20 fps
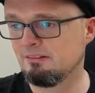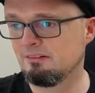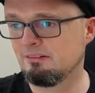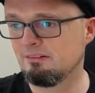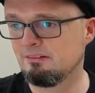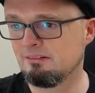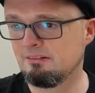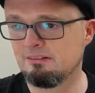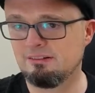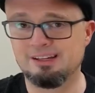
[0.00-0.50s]

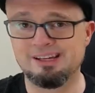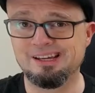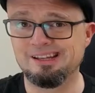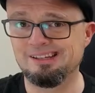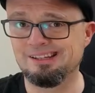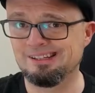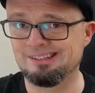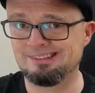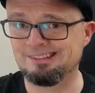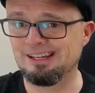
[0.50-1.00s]
And
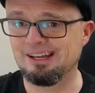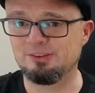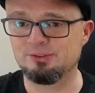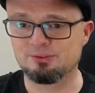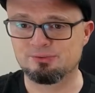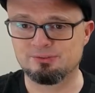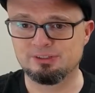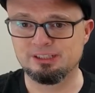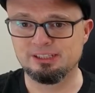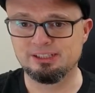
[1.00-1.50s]
yeah, it sounds
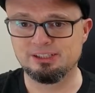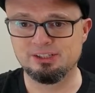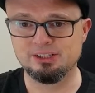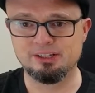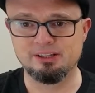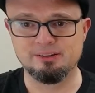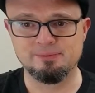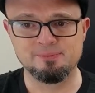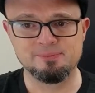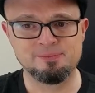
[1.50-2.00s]
really
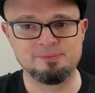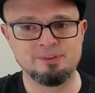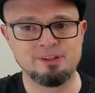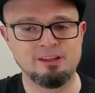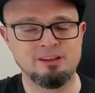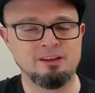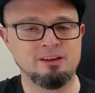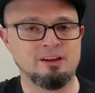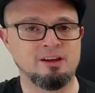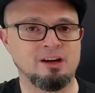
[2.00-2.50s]
good.
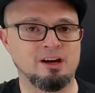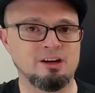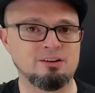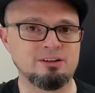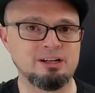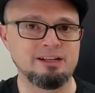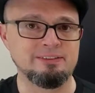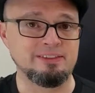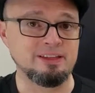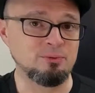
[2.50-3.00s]
All
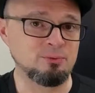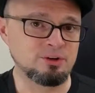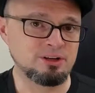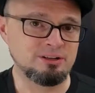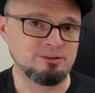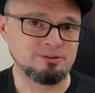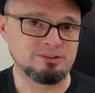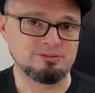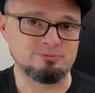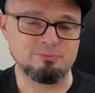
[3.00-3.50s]
right, then we're
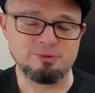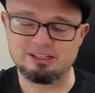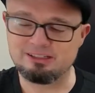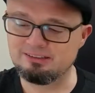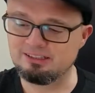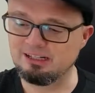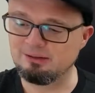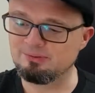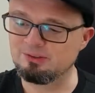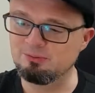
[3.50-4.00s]
going to mix
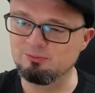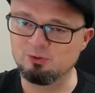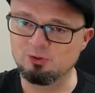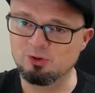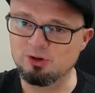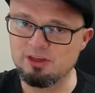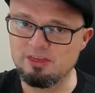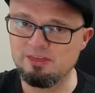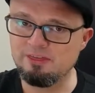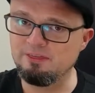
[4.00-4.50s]
it up some
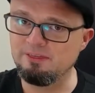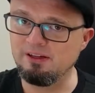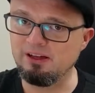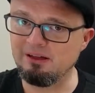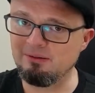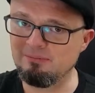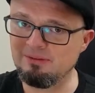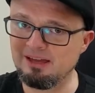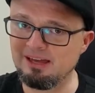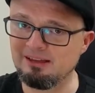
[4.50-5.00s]
more.
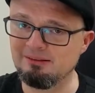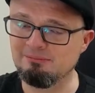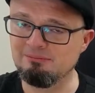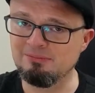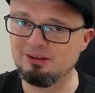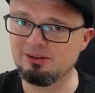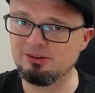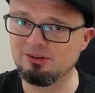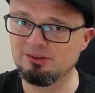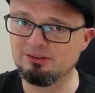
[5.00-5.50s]
Thumb and
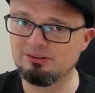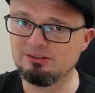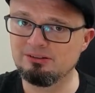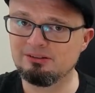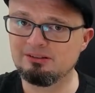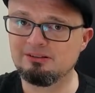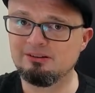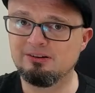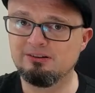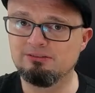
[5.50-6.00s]
middle,
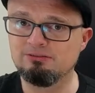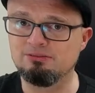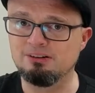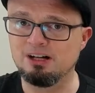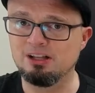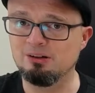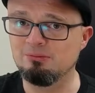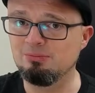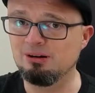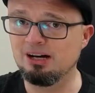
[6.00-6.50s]

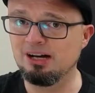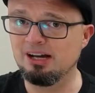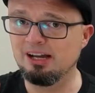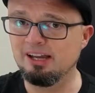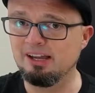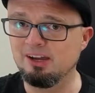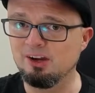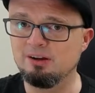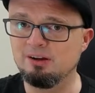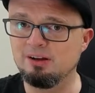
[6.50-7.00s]
followed
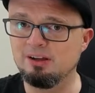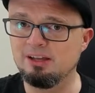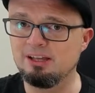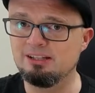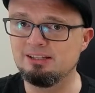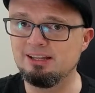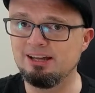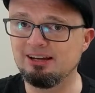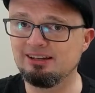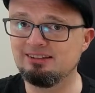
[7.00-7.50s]
by
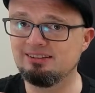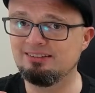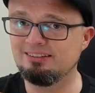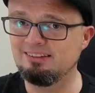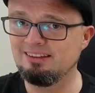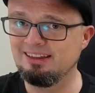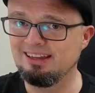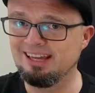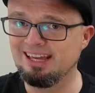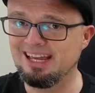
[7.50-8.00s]
index
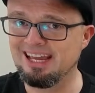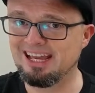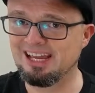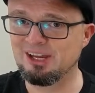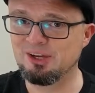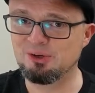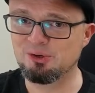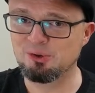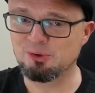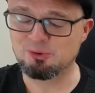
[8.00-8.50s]

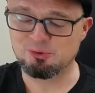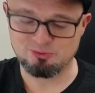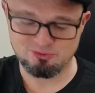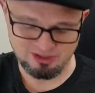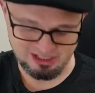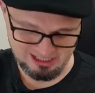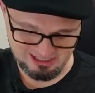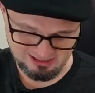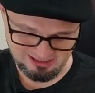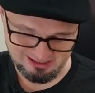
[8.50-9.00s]
and
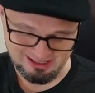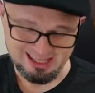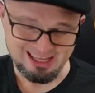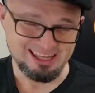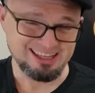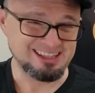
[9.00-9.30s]
ring.